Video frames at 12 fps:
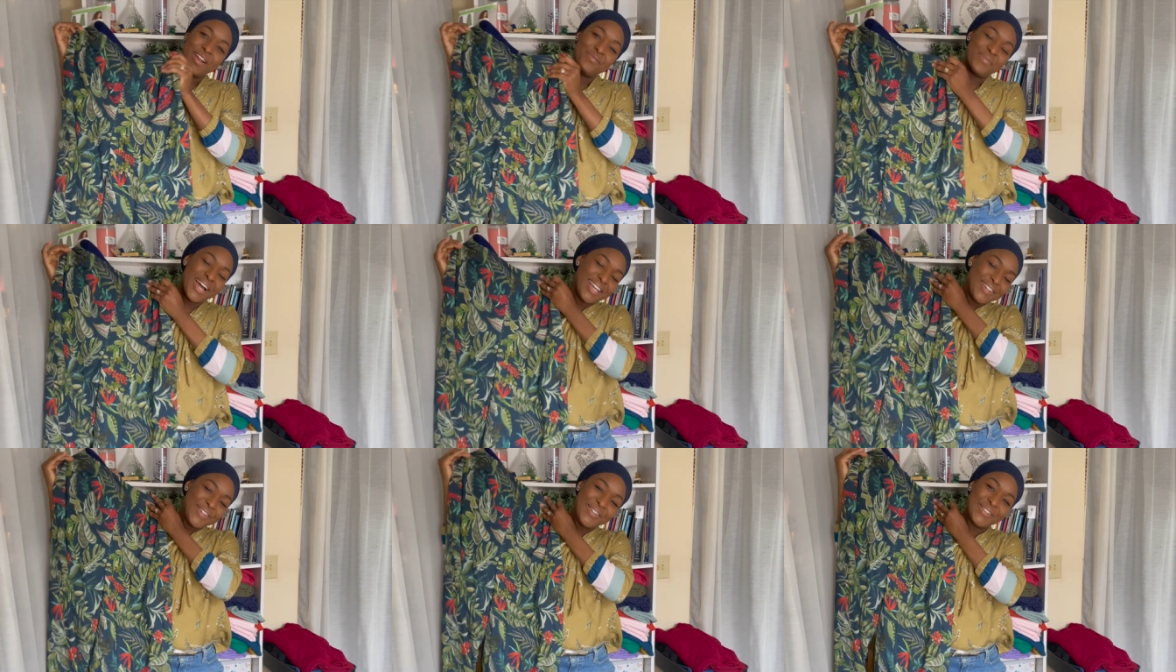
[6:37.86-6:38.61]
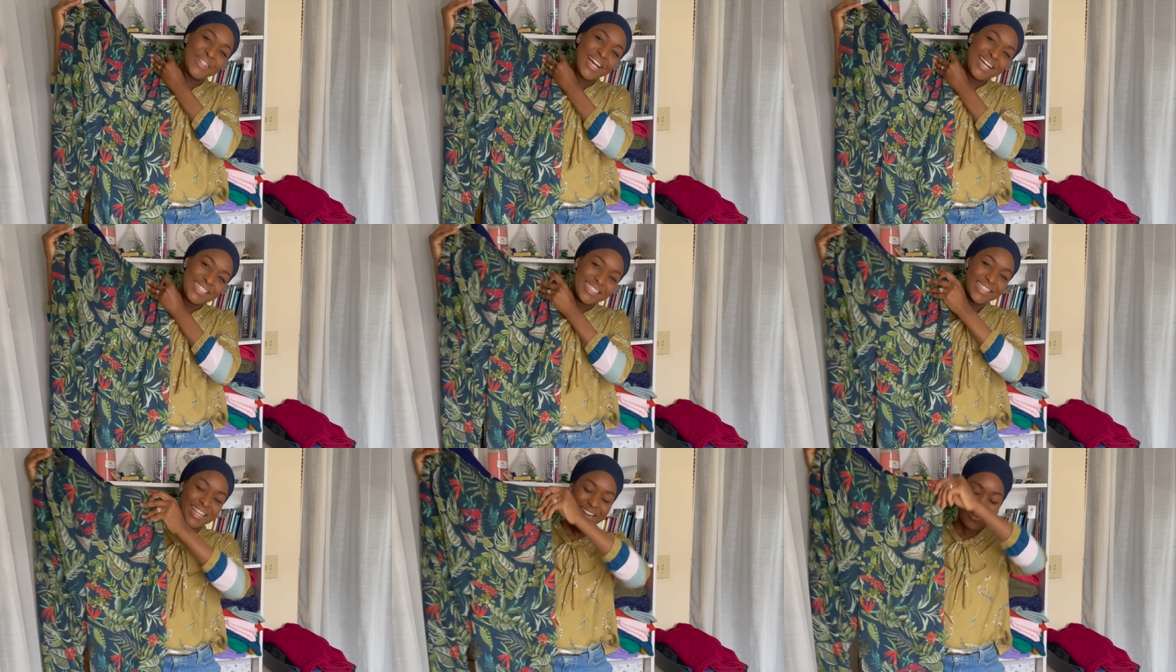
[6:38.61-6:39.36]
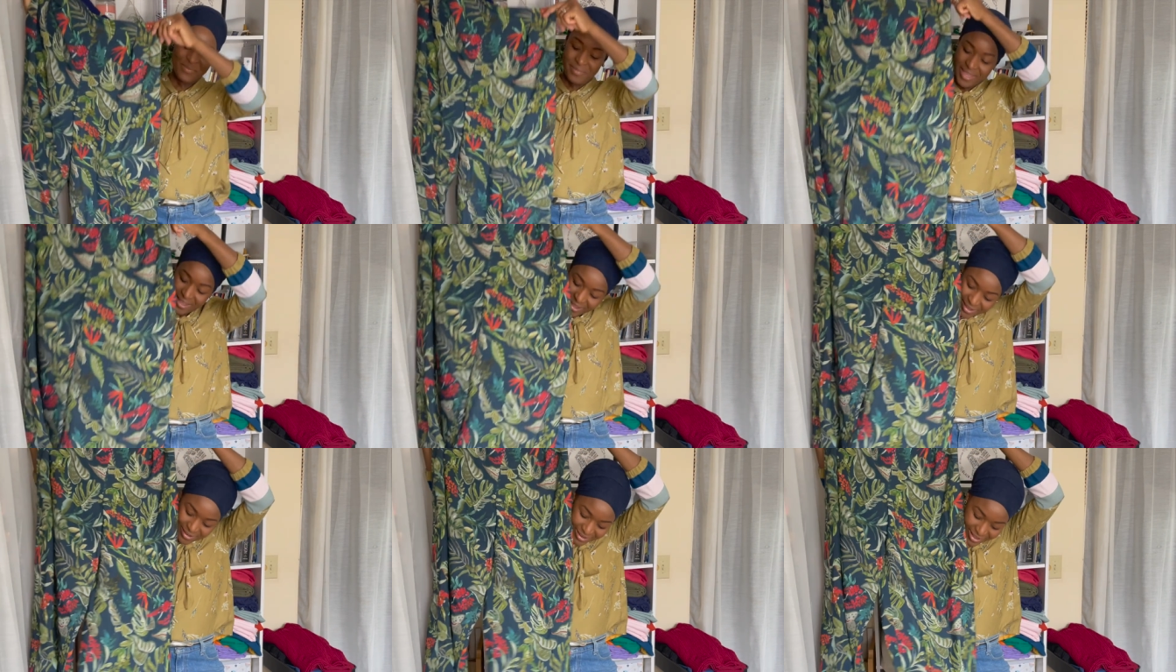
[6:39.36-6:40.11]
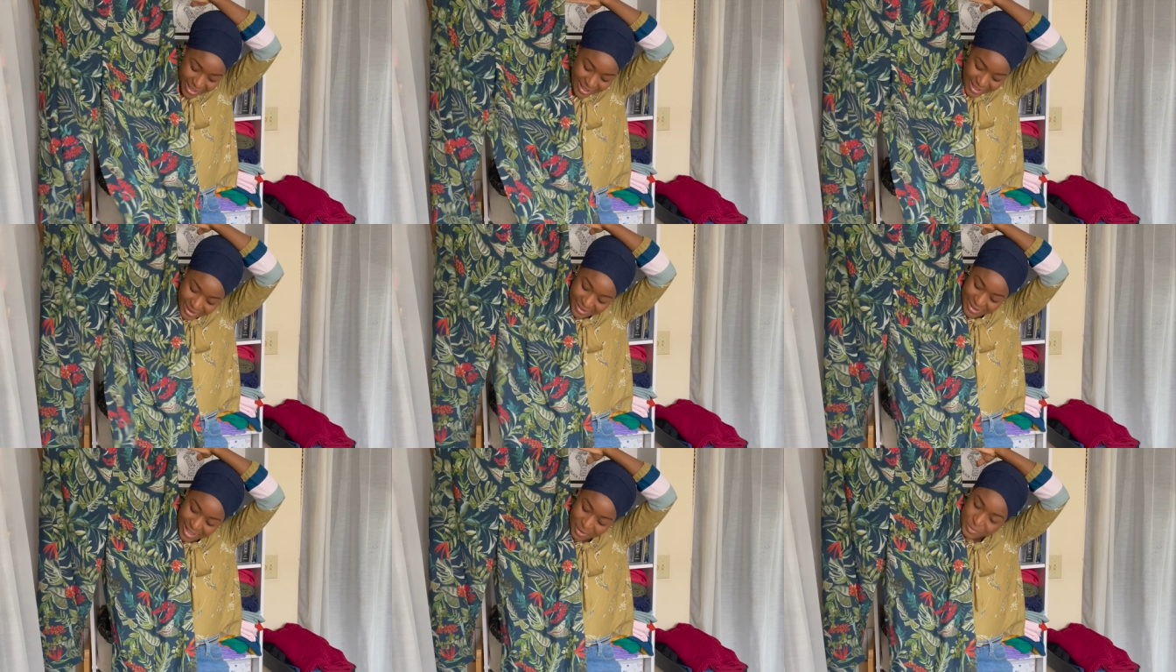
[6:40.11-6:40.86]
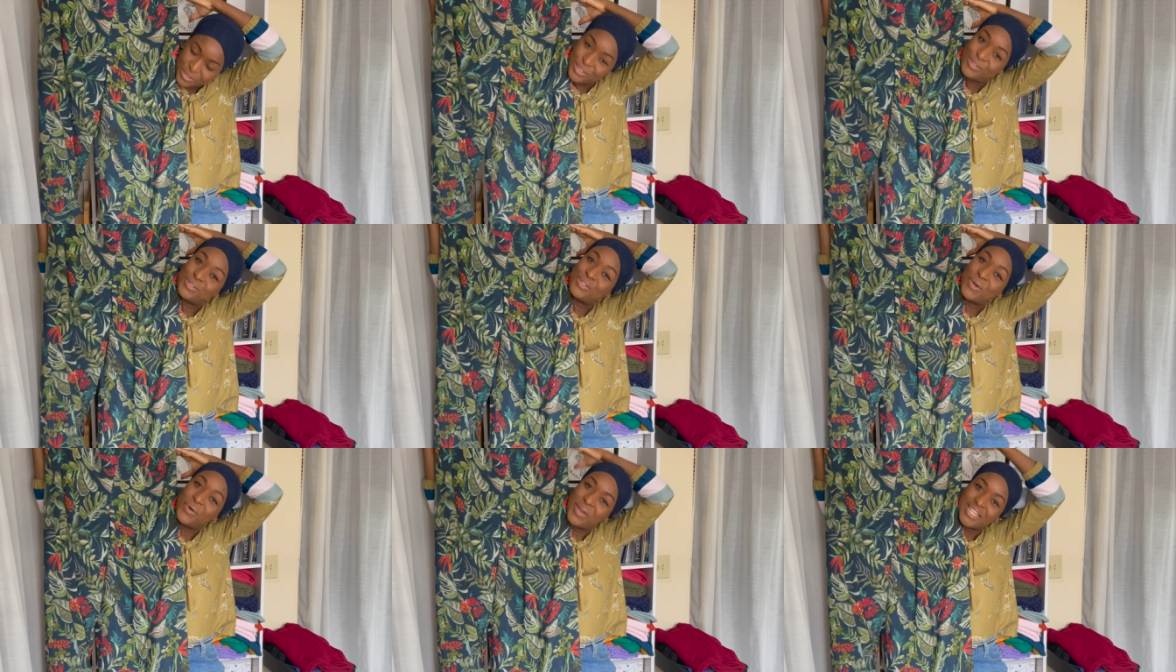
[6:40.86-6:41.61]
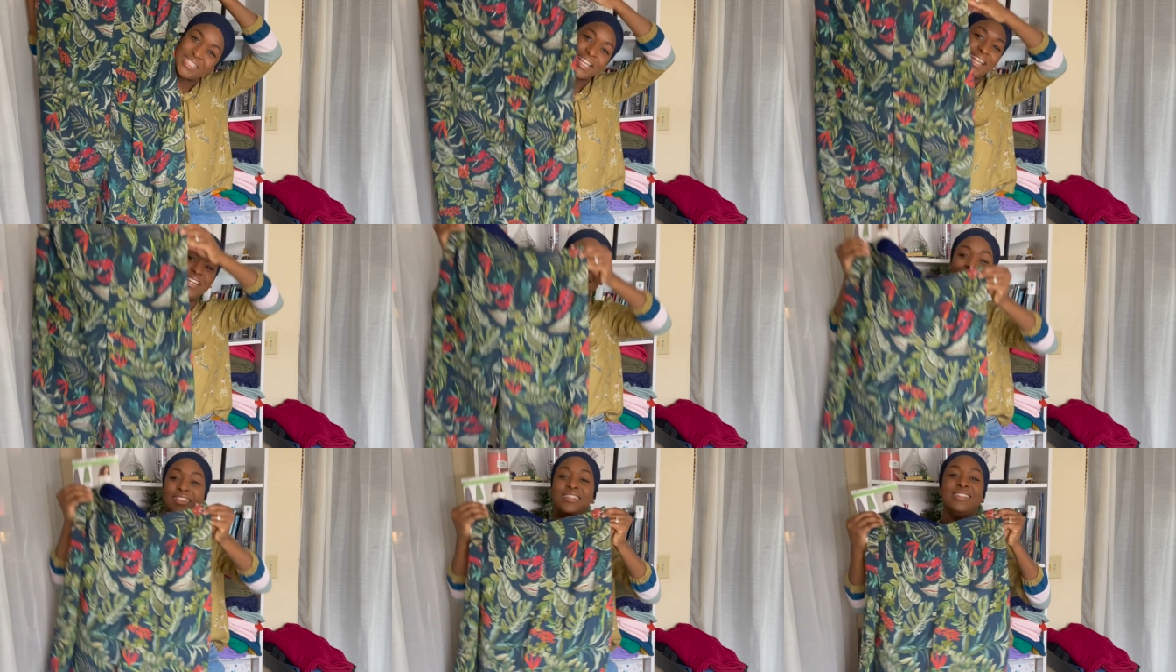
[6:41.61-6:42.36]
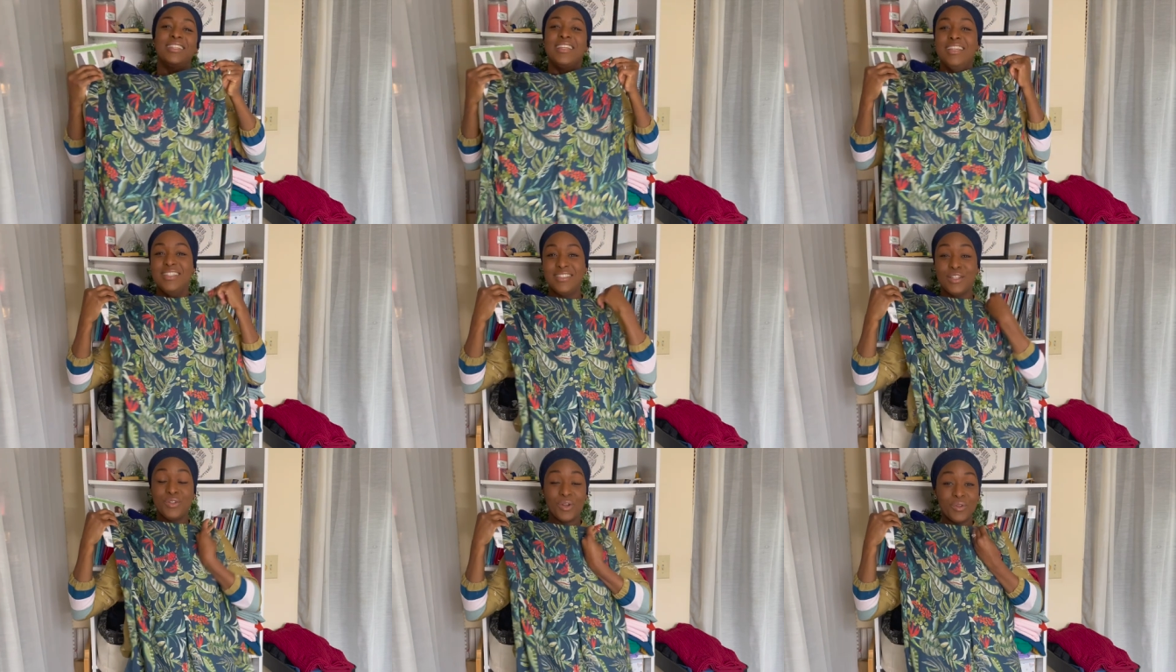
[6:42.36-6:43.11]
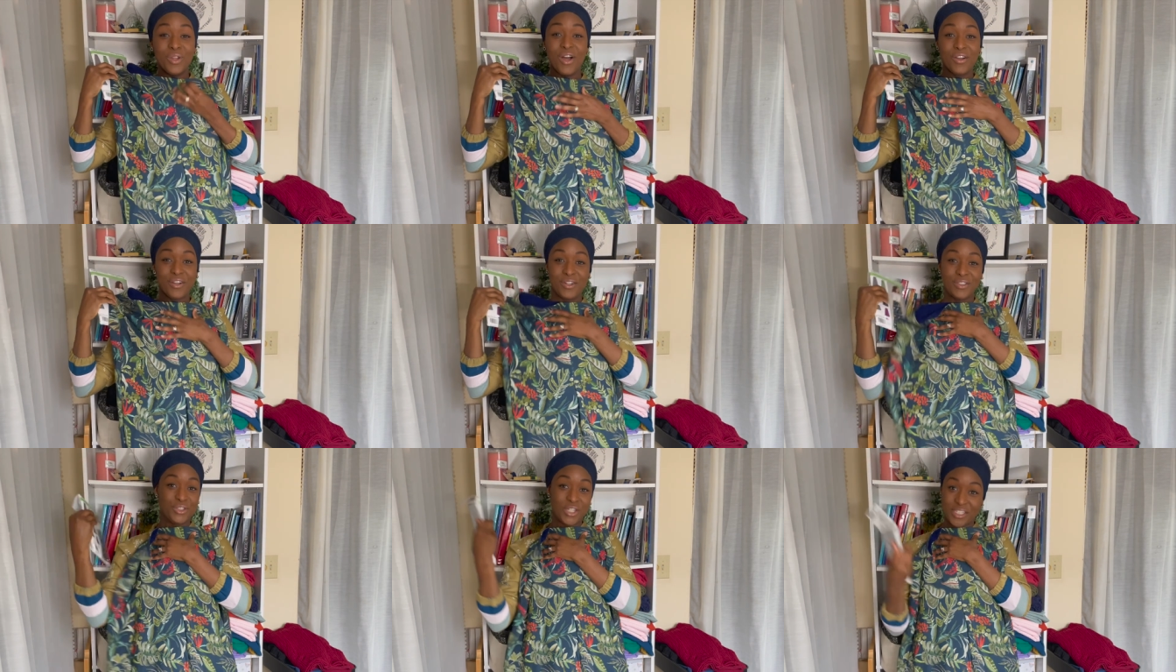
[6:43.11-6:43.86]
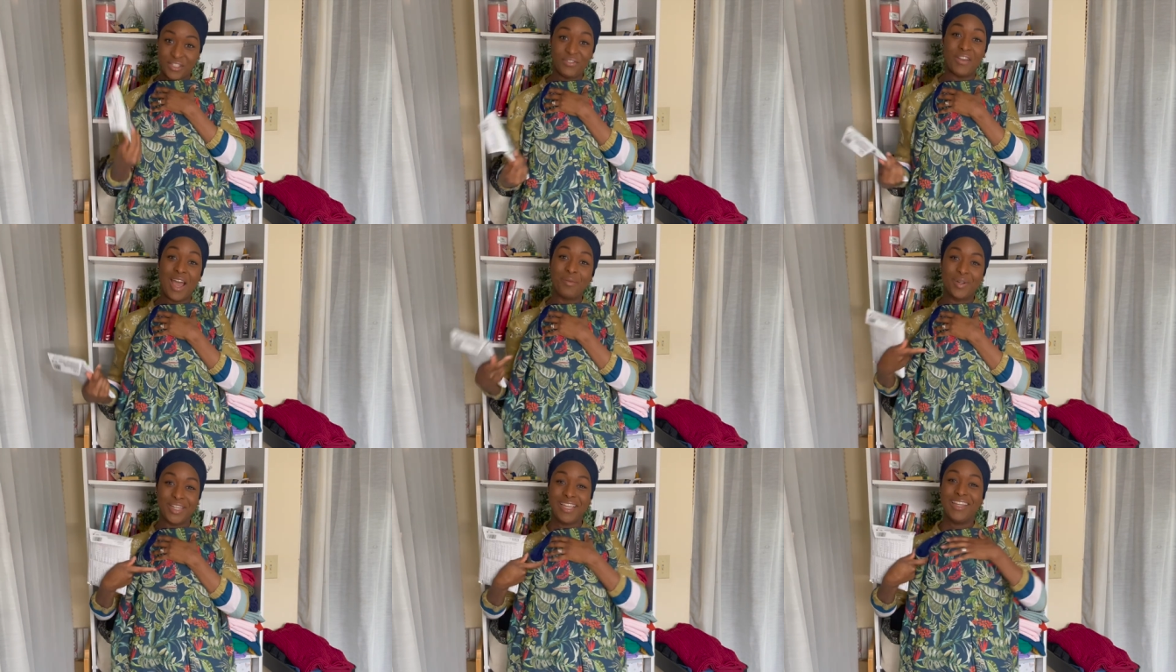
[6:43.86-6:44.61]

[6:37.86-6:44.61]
my culottes that I made and I'm just so excited that this is no longer just fabric.